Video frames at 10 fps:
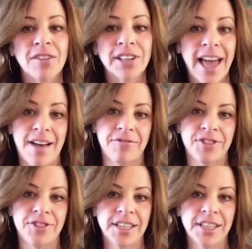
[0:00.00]
love
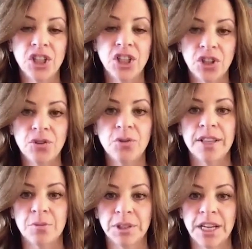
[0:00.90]
left in
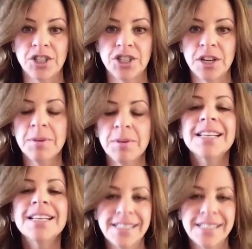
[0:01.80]
you, in the relationship,